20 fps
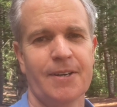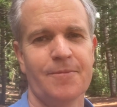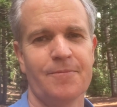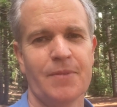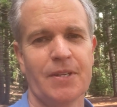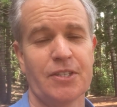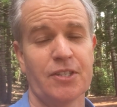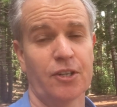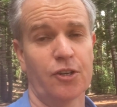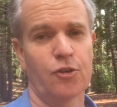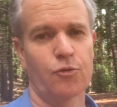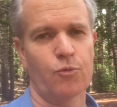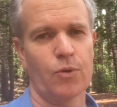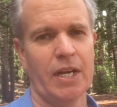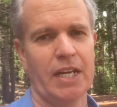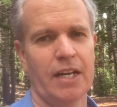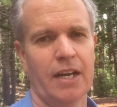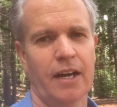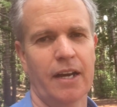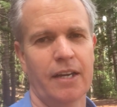It's a
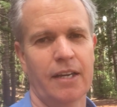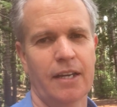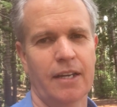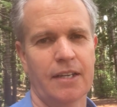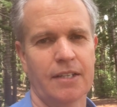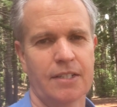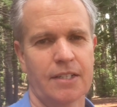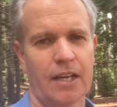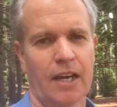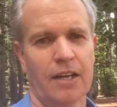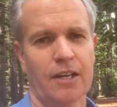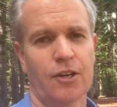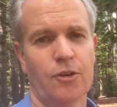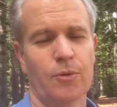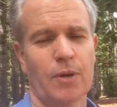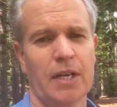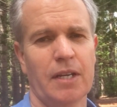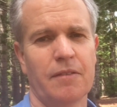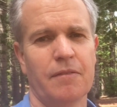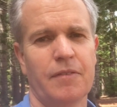great hike. It's got
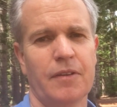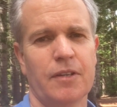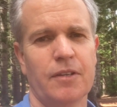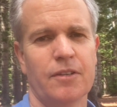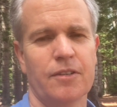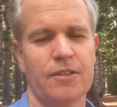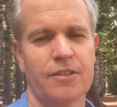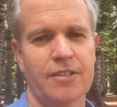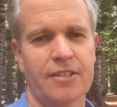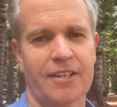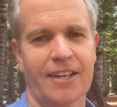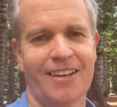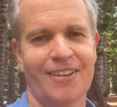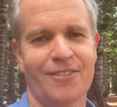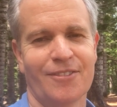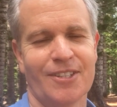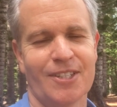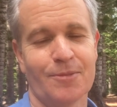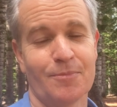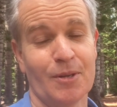great views.
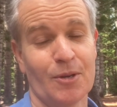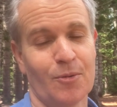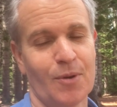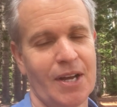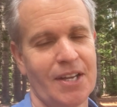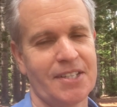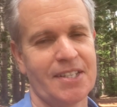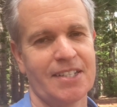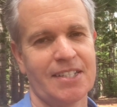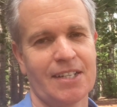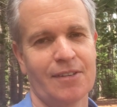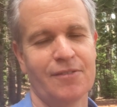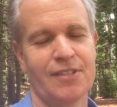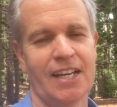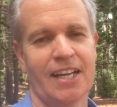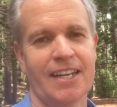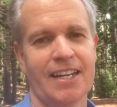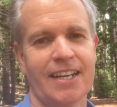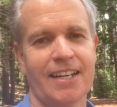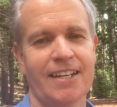It's been a while since I've
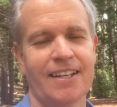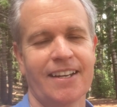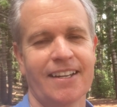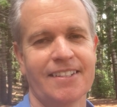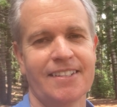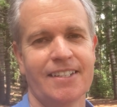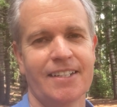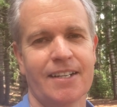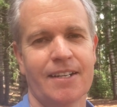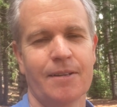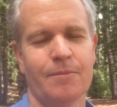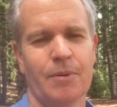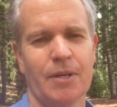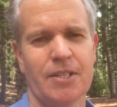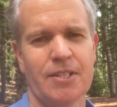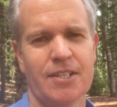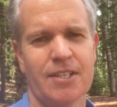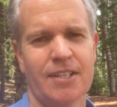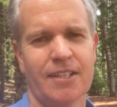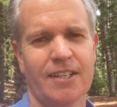done it. I did it a
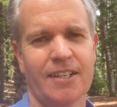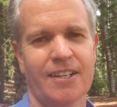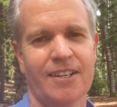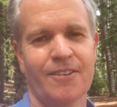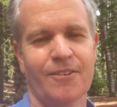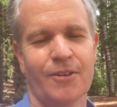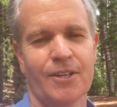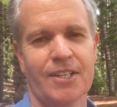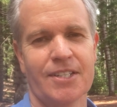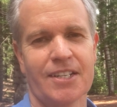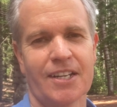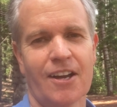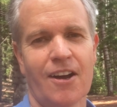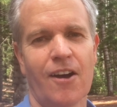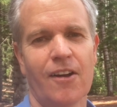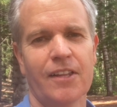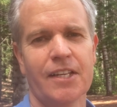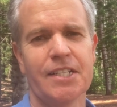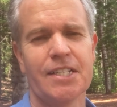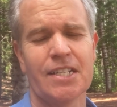bunch when I was in
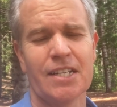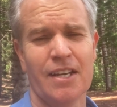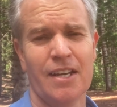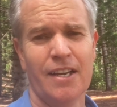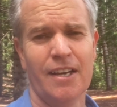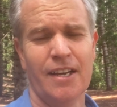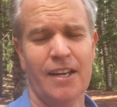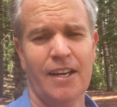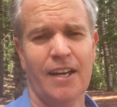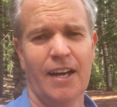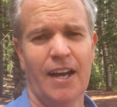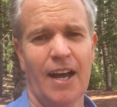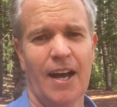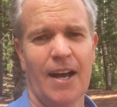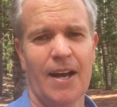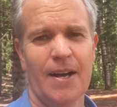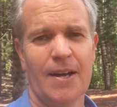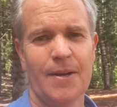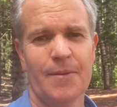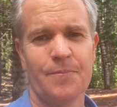college.
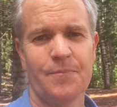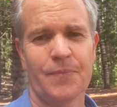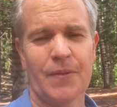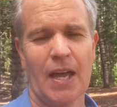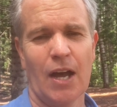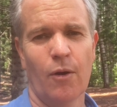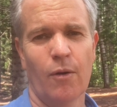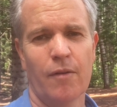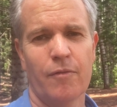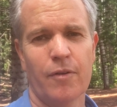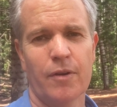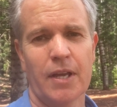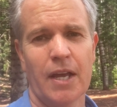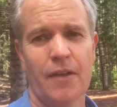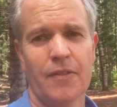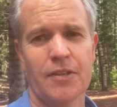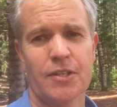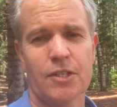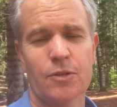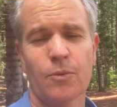However, yeah,
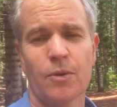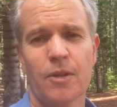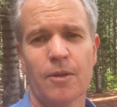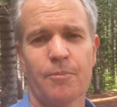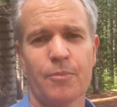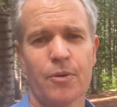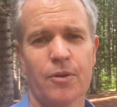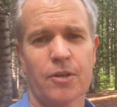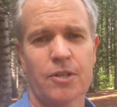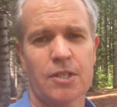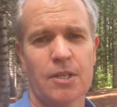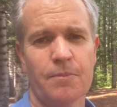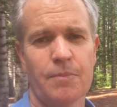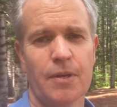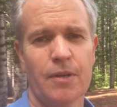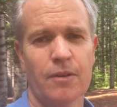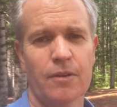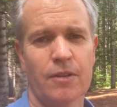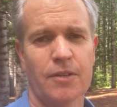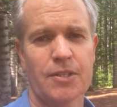this is one of the perks up
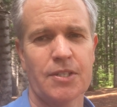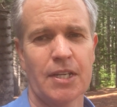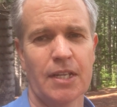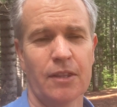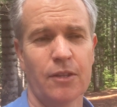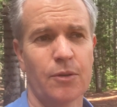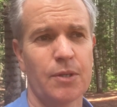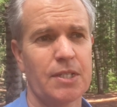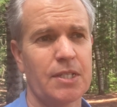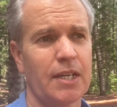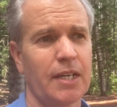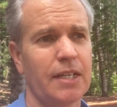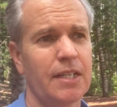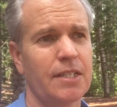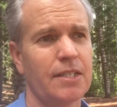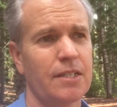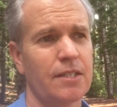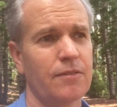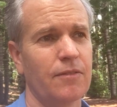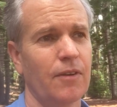here on St. Louis
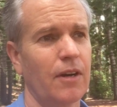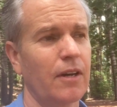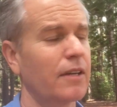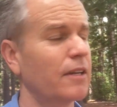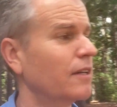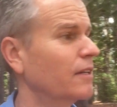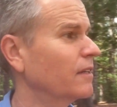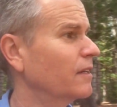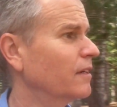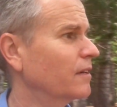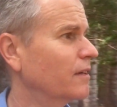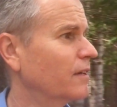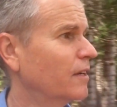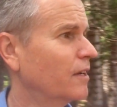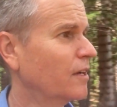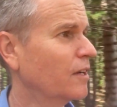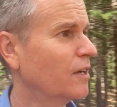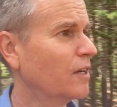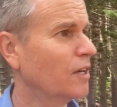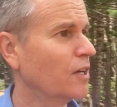Heights is Wa'ahila
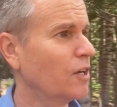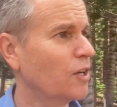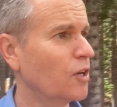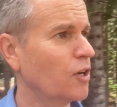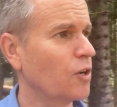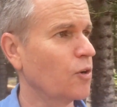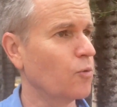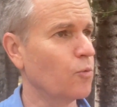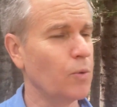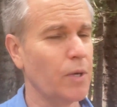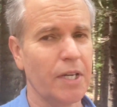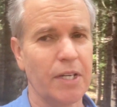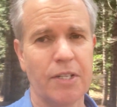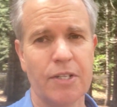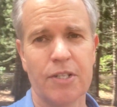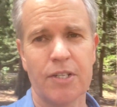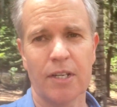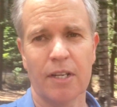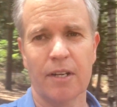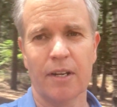
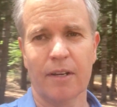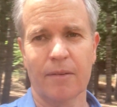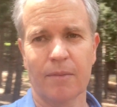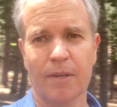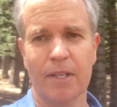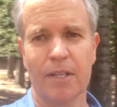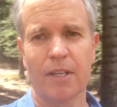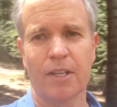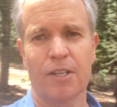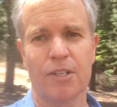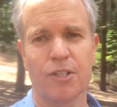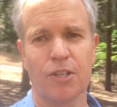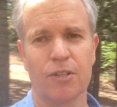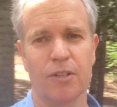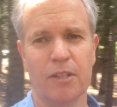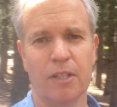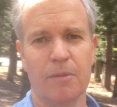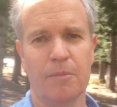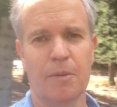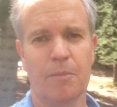Ridge, and I'm going to show you
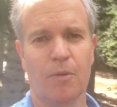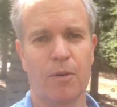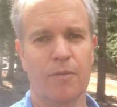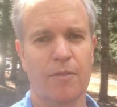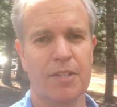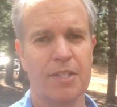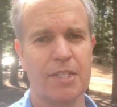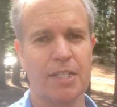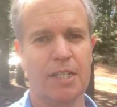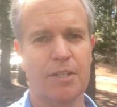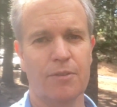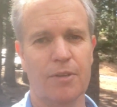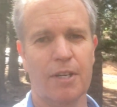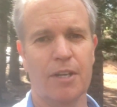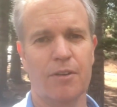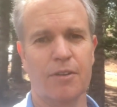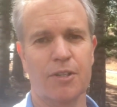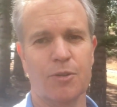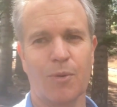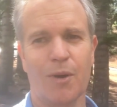a little bit more of the scenery
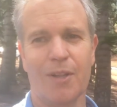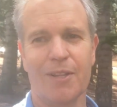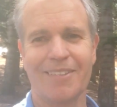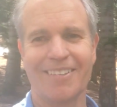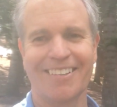here as well.